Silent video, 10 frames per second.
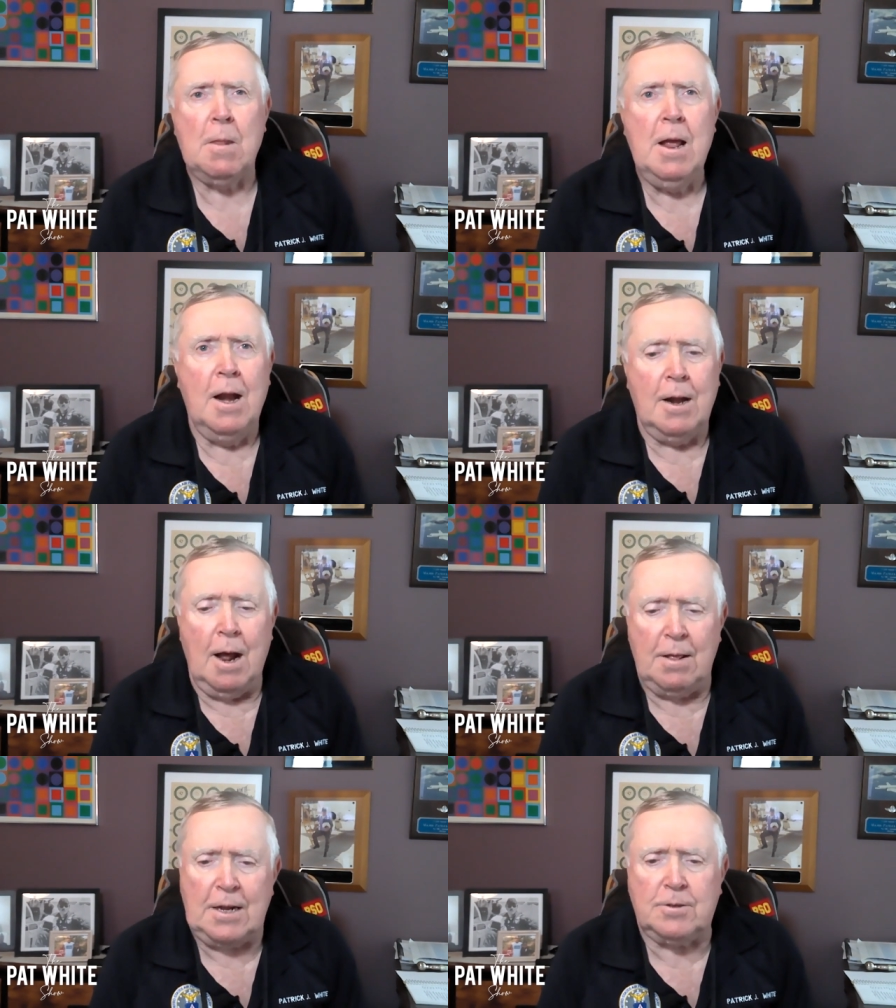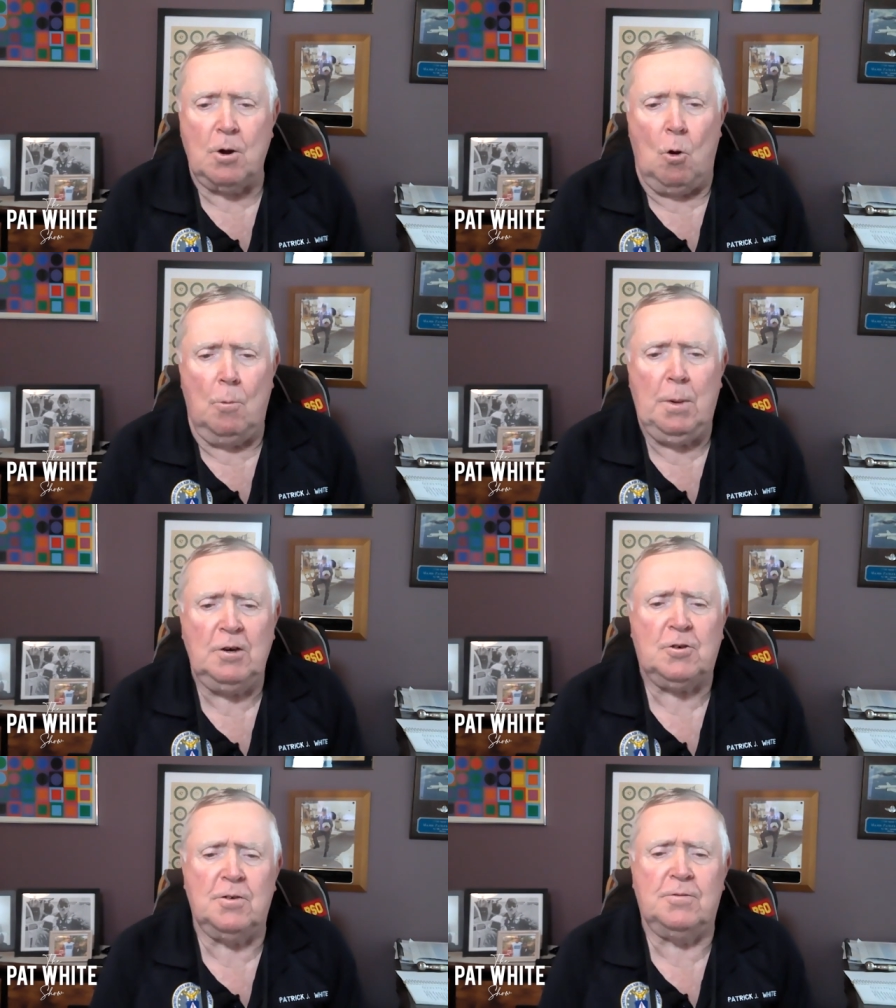Now that's a whole bunch
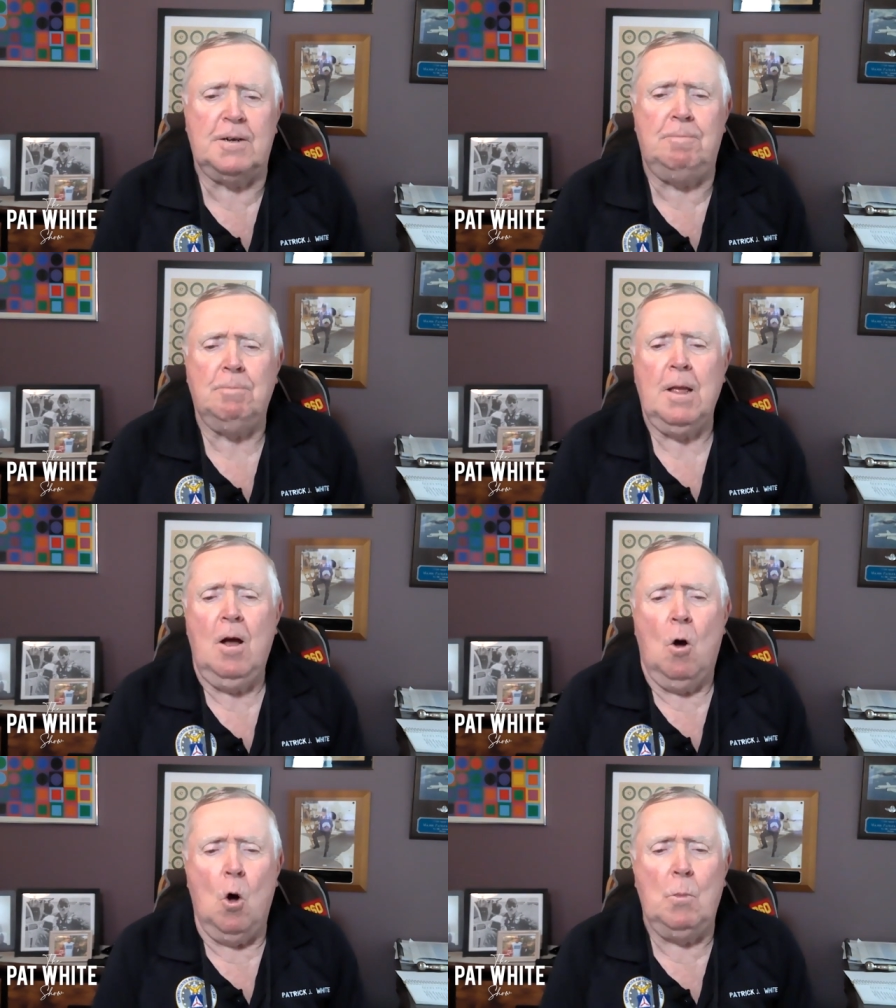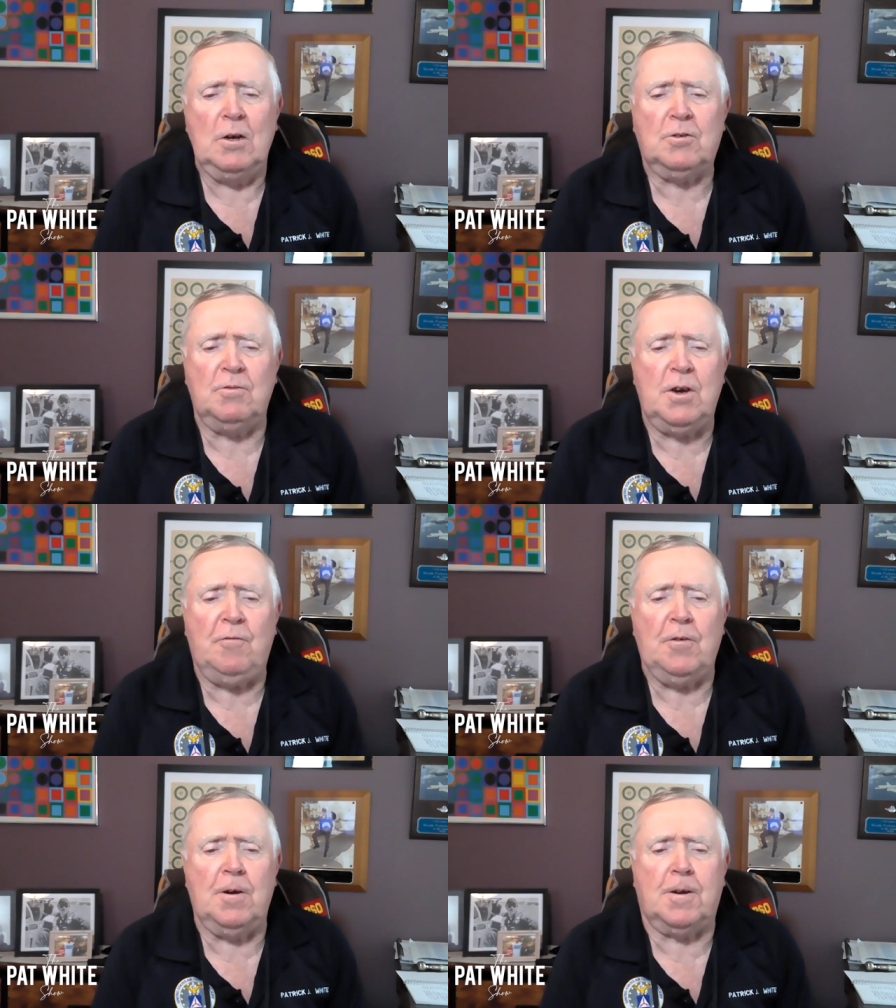of
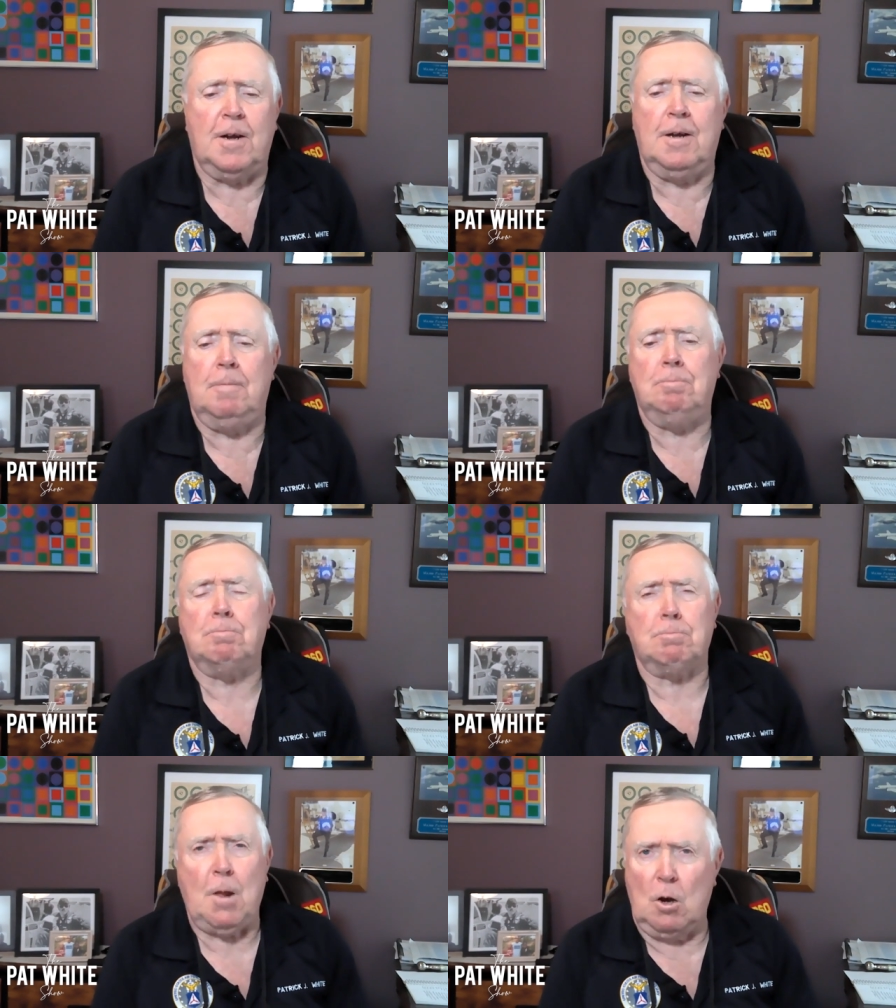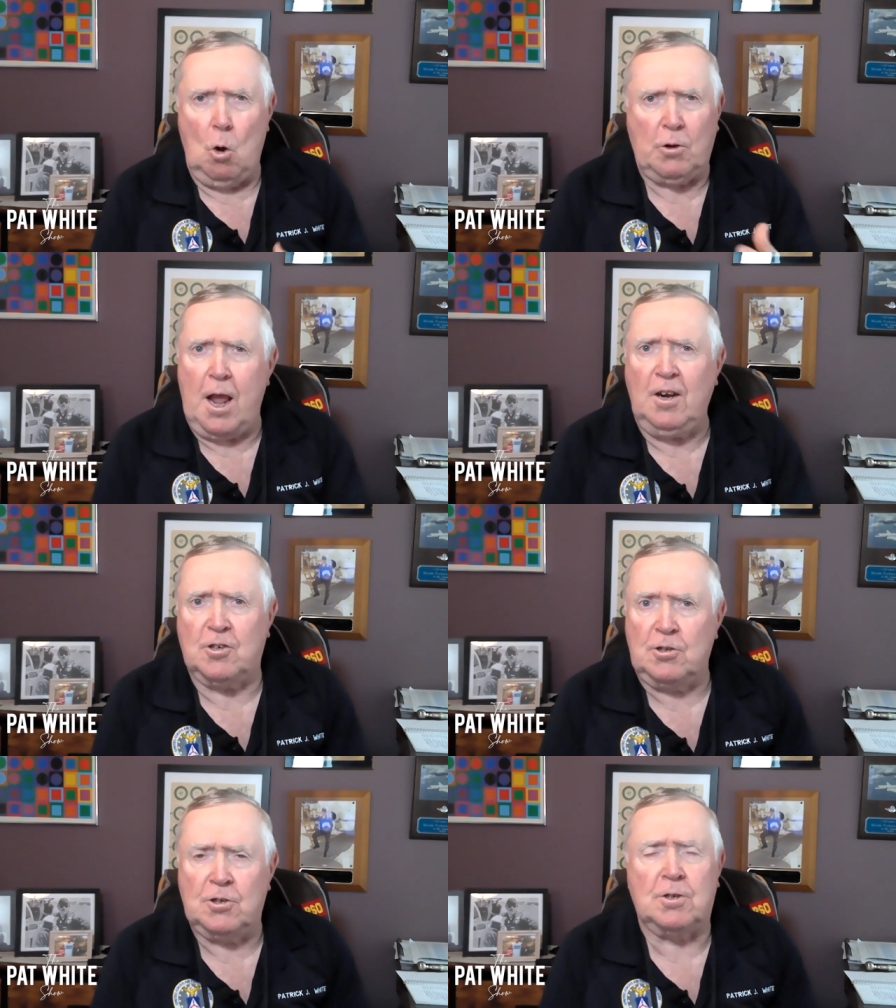different
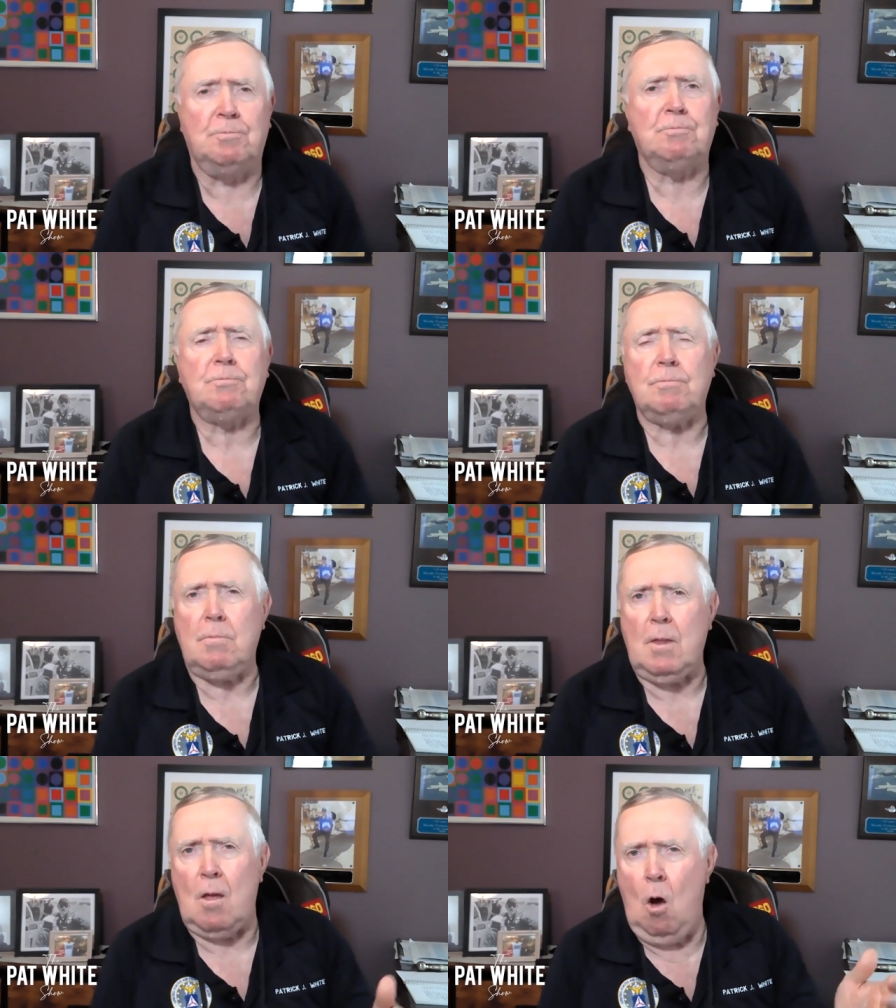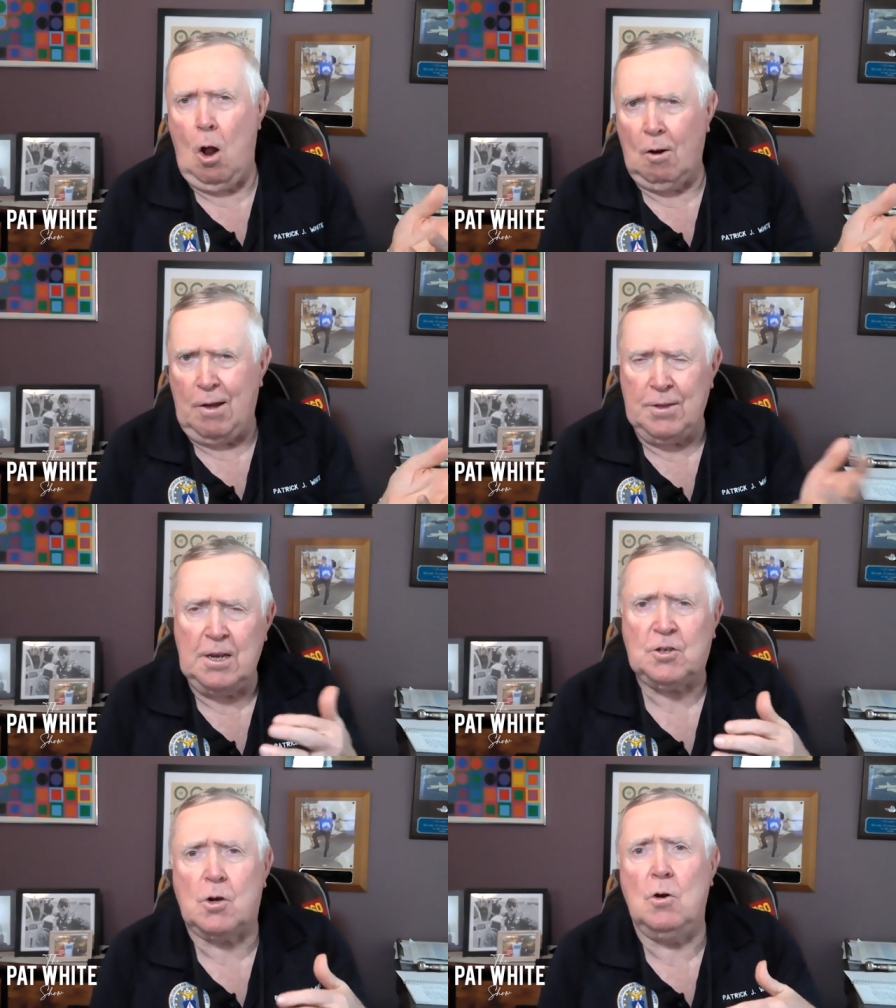locations all around the East
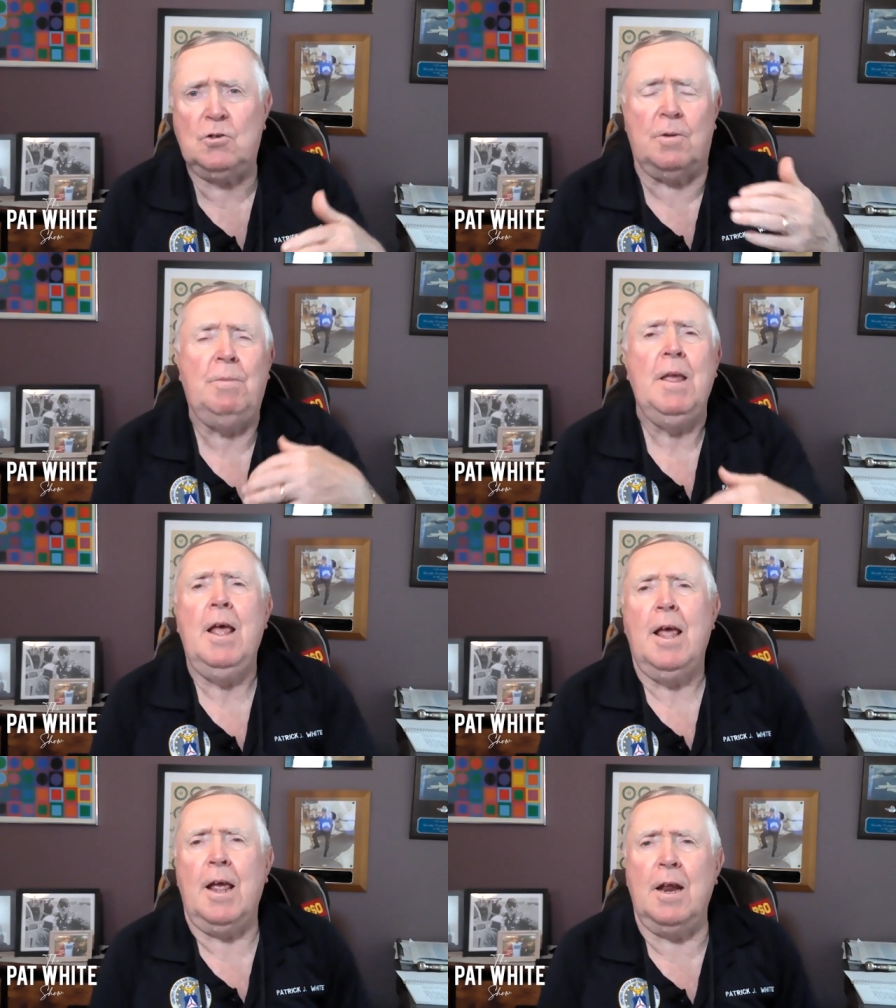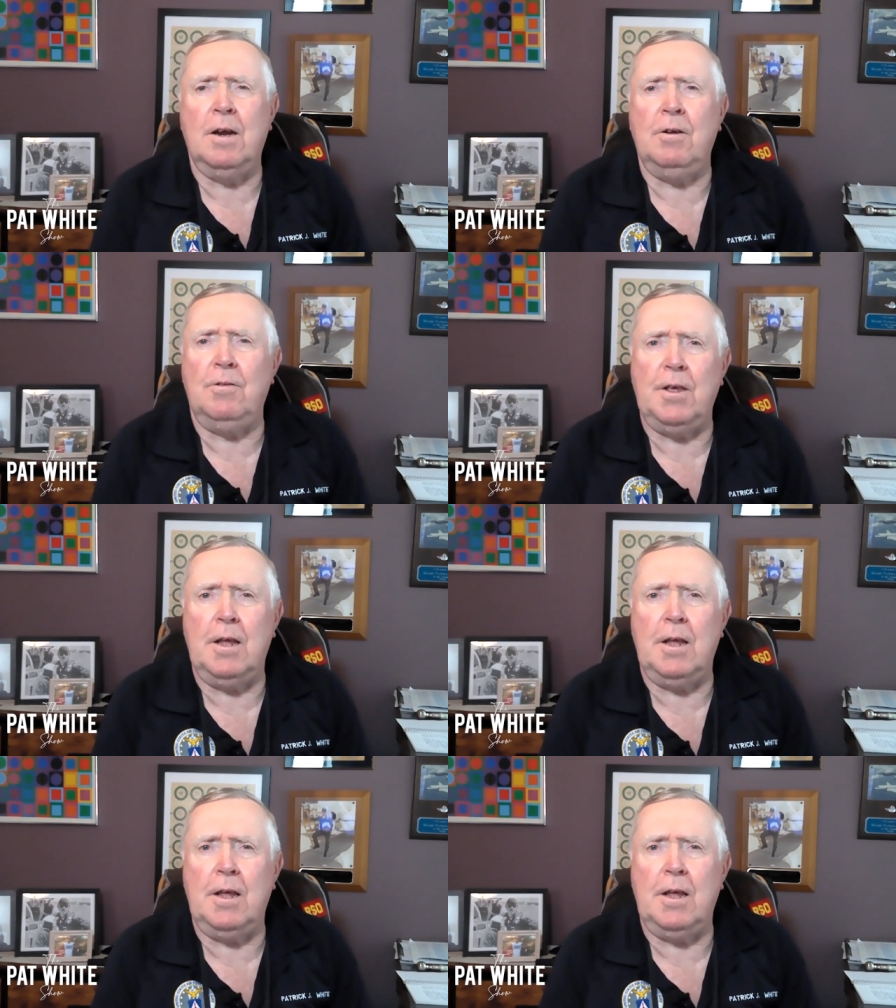Coast and into the